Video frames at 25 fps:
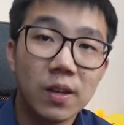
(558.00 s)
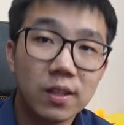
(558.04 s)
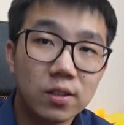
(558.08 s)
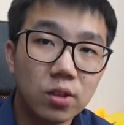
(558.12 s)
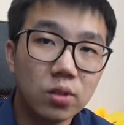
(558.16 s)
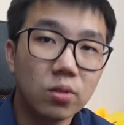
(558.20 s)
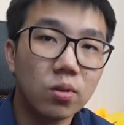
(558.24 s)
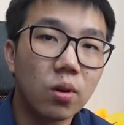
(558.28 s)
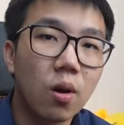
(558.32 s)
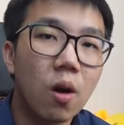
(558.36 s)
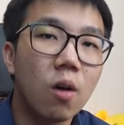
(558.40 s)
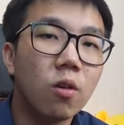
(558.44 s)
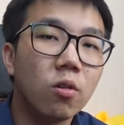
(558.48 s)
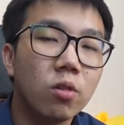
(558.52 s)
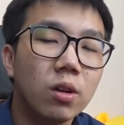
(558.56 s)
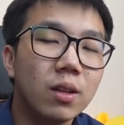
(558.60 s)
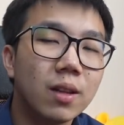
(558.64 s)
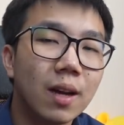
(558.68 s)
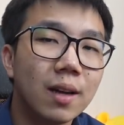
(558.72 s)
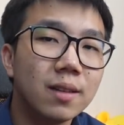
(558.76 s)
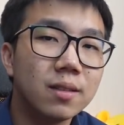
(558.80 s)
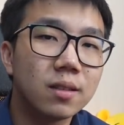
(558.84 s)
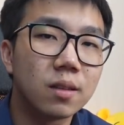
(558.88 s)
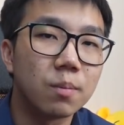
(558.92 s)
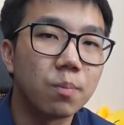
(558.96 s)
So to
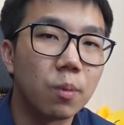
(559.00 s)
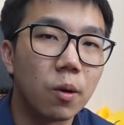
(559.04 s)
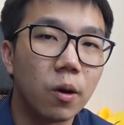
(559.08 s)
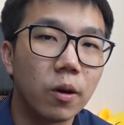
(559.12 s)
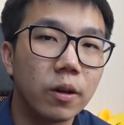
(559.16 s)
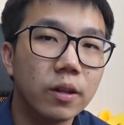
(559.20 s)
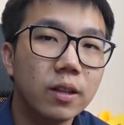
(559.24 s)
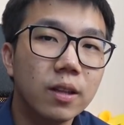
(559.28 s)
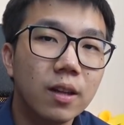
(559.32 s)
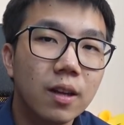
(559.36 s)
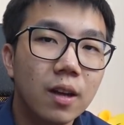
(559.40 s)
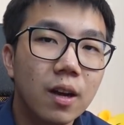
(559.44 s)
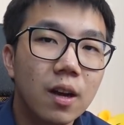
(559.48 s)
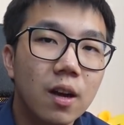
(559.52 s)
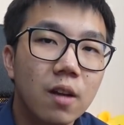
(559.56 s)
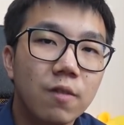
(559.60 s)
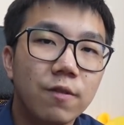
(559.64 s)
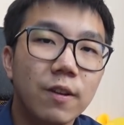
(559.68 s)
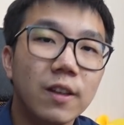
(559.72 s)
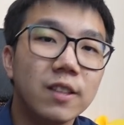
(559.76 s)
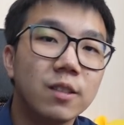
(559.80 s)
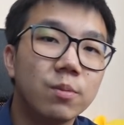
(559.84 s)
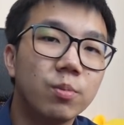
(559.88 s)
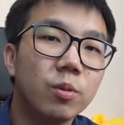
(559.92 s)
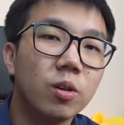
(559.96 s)
concretize the point,
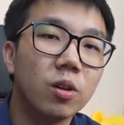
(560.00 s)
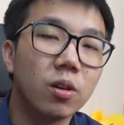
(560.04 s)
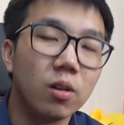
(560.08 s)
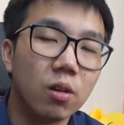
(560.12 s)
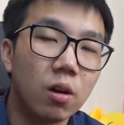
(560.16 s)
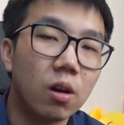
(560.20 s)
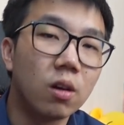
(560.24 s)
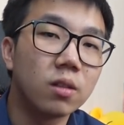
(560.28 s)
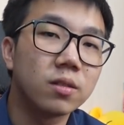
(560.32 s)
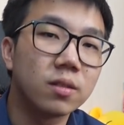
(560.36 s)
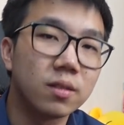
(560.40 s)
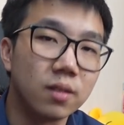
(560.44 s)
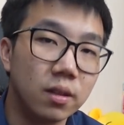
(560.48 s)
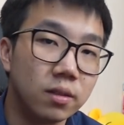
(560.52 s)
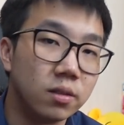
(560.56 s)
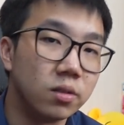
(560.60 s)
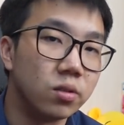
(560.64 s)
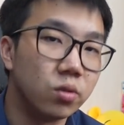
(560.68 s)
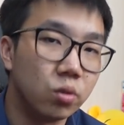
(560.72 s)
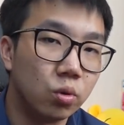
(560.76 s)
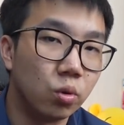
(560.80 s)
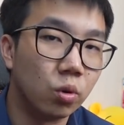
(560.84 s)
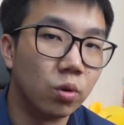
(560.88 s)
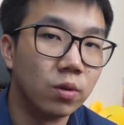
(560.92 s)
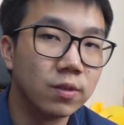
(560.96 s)
Facebook lost
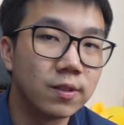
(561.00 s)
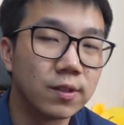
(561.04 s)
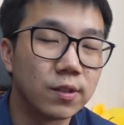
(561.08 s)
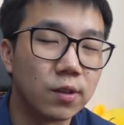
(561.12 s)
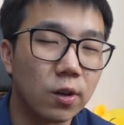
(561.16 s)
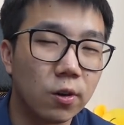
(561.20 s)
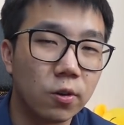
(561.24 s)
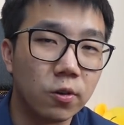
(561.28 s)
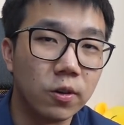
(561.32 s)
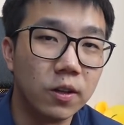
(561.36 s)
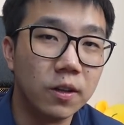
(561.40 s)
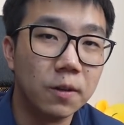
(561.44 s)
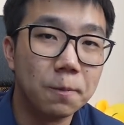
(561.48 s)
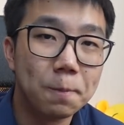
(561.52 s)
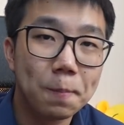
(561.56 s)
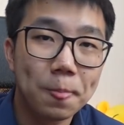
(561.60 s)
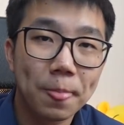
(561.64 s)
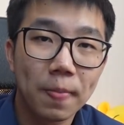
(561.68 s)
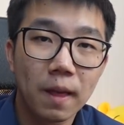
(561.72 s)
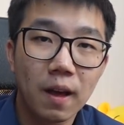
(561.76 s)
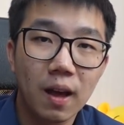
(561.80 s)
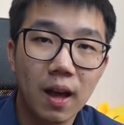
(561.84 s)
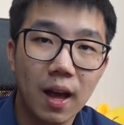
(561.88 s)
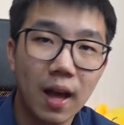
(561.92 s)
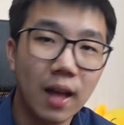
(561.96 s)
its growth story.
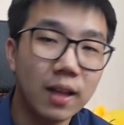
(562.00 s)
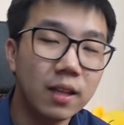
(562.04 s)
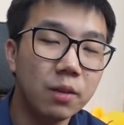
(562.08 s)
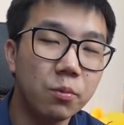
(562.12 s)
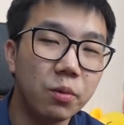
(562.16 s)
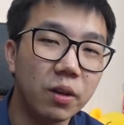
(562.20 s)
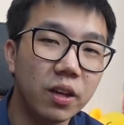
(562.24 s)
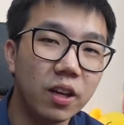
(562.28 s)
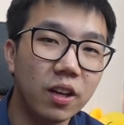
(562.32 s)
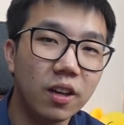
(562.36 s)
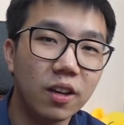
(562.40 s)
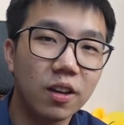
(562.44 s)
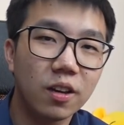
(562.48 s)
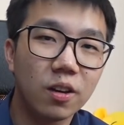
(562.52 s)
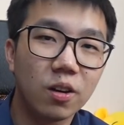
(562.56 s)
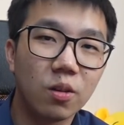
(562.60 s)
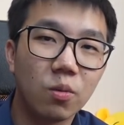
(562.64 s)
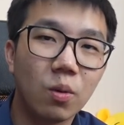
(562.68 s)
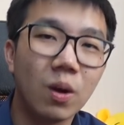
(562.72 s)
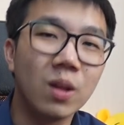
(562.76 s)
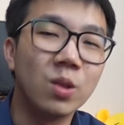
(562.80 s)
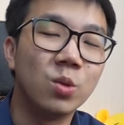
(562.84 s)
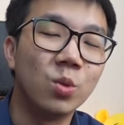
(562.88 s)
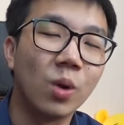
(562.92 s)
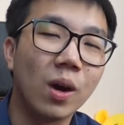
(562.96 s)
Anyway,
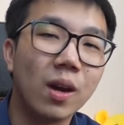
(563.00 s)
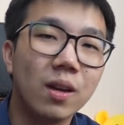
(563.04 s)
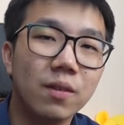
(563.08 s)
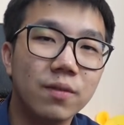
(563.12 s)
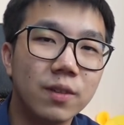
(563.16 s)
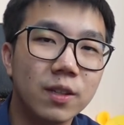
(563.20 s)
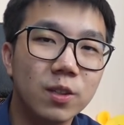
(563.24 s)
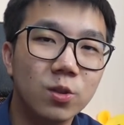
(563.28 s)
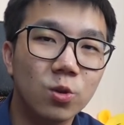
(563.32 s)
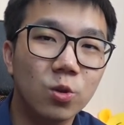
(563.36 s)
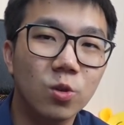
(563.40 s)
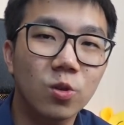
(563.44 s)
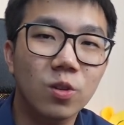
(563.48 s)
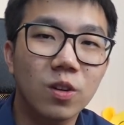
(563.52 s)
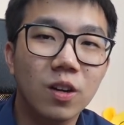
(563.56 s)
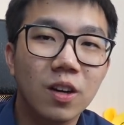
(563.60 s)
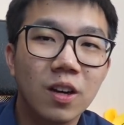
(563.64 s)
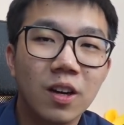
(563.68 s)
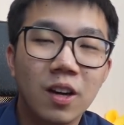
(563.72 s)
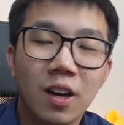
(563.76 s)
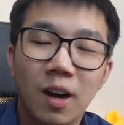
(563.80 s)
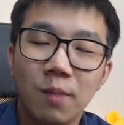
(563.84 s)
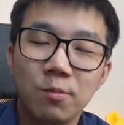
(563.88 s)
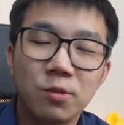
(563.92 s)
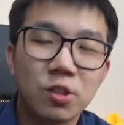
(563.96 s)
what do I even know?
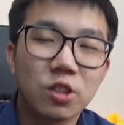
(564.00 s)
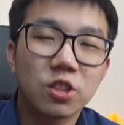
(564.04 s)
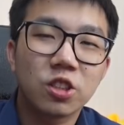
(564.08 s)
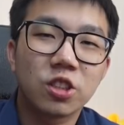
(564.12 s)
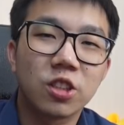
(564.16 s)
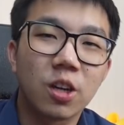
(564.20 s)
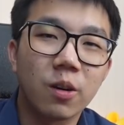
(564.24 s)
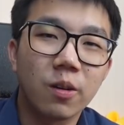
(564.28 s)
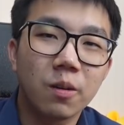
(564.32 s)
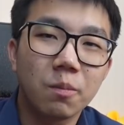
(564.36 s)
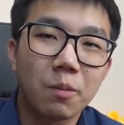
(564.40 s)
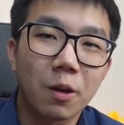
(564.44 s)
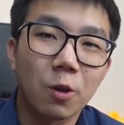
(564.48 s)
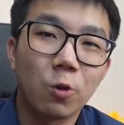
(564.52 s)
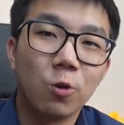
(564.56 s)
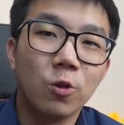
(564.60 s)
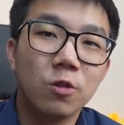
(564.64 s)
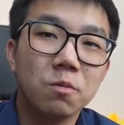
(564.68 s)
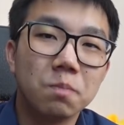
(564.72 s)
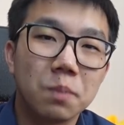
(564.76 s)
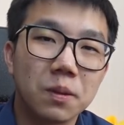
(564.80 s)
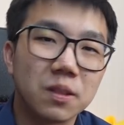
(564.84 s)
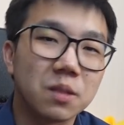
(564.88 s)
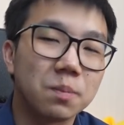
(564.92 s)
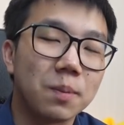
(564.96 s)
I'm just sharing my
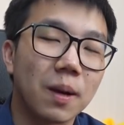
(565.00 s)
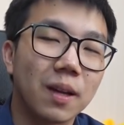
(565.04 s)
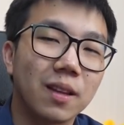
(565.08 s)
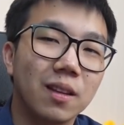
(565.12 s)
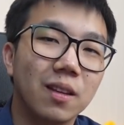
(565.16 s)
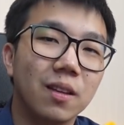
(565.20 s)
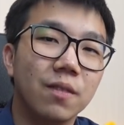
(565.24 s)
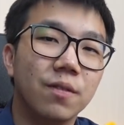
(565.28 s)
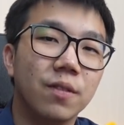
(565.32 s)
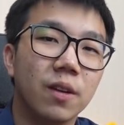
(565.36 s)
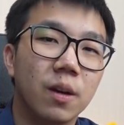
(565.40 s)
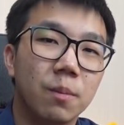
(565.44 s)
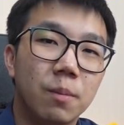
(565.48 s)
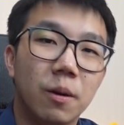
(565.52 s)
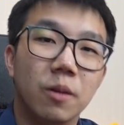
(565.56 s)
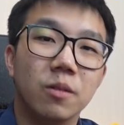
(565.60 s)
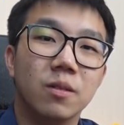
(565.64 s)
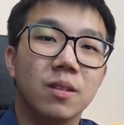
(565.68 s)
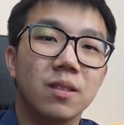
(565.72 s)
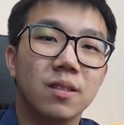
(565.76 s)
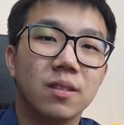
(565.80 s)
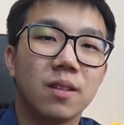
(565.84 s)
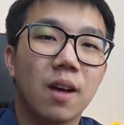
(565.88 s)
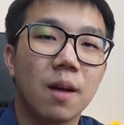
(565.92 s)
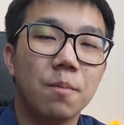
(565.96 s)
own perspective about
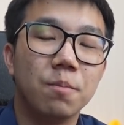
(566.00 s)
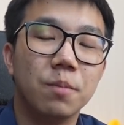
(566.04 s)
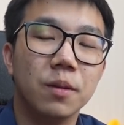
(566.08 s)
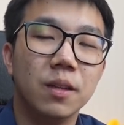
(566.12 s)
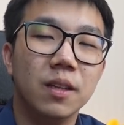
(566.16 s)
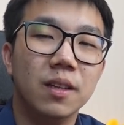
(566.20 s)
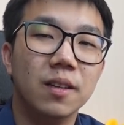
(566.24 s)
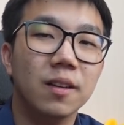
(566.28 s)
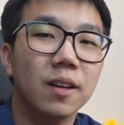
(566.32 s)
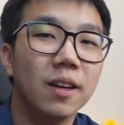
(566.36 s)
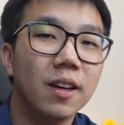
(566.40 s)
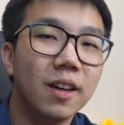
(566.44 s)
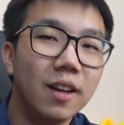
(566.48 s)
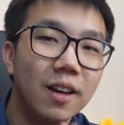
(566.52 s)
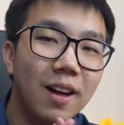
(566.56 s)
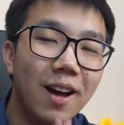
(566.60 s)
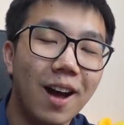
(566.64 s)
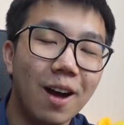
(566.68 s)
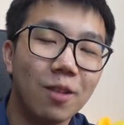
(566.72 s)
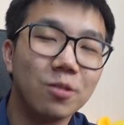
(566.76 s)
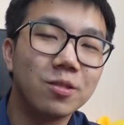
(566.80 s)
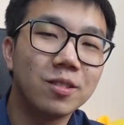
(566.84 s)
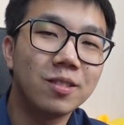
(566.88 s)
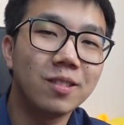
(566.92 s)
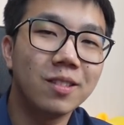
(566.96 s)
this company.
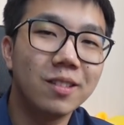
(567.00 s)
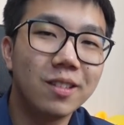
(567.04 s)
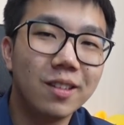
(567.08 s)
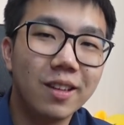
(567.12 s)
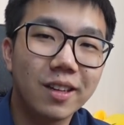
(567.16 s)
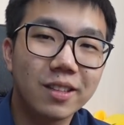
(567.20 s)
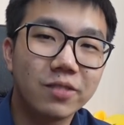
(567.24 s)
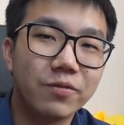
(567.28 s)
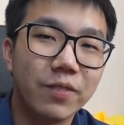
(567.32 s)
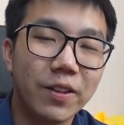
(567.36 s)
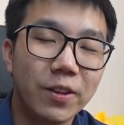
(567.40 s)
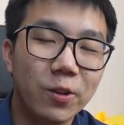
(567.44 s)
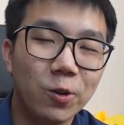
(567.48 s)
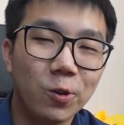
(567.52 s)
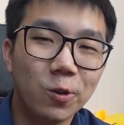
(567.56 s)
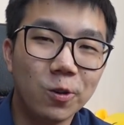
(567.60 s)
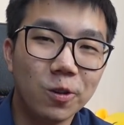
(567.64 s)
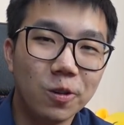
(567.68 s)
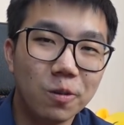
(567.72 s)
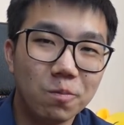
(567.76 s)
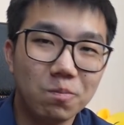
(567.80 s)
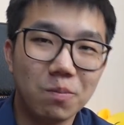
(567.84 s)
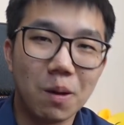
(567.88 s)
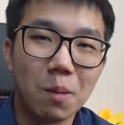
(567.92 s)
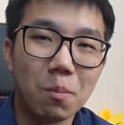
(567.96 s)
I'll see you in the next
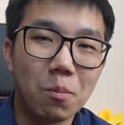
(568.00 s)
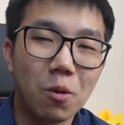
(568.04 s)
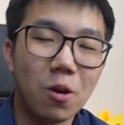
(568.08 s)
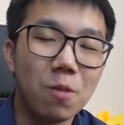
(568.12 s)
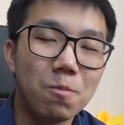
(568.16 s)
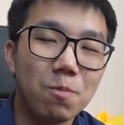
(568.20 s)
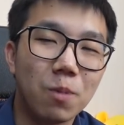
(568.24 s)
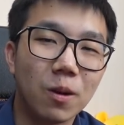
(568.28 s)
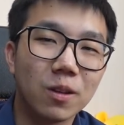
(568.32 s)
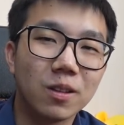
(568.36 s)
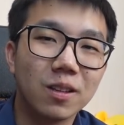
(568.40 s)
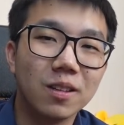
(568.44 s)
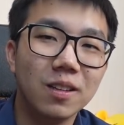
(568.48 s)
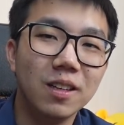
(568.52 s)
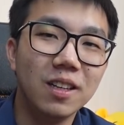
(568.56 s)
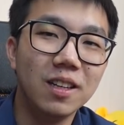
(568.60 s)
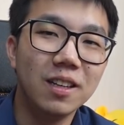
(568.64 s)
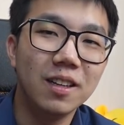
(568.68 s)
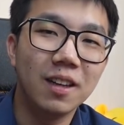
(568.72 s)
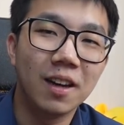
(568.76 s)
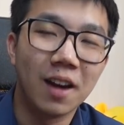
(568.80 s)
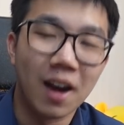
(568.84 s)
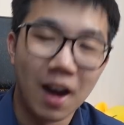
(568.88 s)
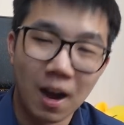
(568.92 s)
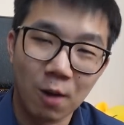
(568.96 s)
video, but more
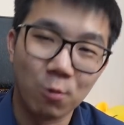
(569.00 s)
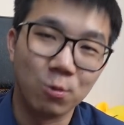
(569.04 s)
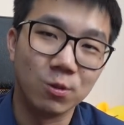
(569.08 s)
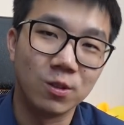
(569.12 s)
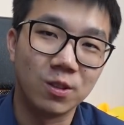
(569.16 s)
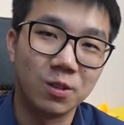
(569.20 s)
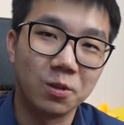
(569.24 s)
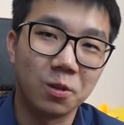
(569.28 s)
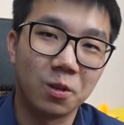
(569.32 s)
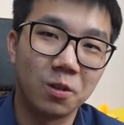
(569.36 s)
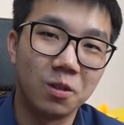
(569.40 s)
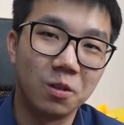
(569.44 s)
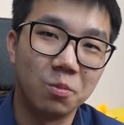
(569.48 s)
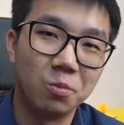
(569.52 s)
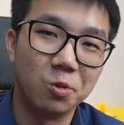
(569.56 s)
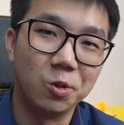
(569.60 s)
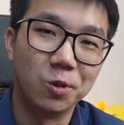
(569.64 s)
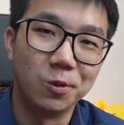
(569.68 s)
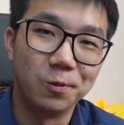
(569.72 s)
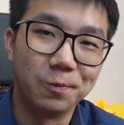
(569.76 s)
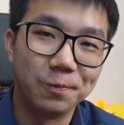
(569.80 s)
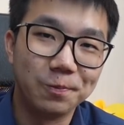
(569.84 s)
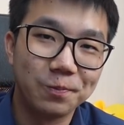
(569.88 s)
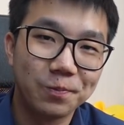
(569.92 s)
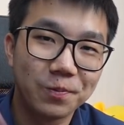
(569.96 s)
importantly, I will see you on the
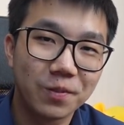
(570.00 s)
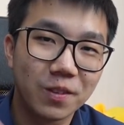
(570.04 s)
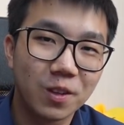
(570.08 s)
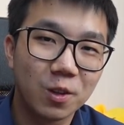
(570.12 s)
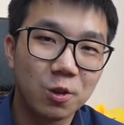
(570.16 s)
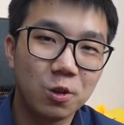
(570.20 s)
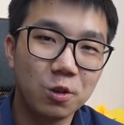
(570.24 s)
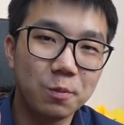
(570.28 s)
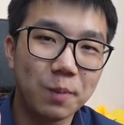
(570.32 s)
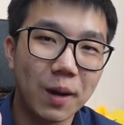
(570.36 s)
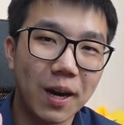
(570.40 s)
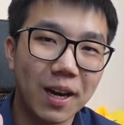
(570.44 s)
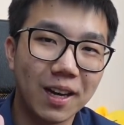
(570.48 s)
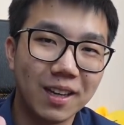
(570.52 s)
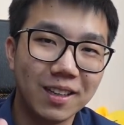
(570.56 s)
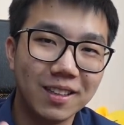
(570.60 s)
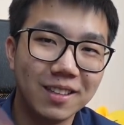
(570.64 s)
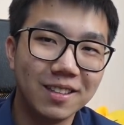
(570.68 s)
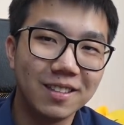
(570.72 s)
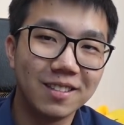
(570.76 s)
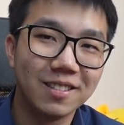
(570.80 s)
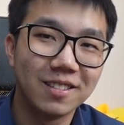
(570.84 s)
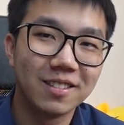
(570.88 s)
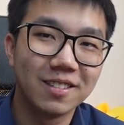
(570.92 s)
moon. Goodbye!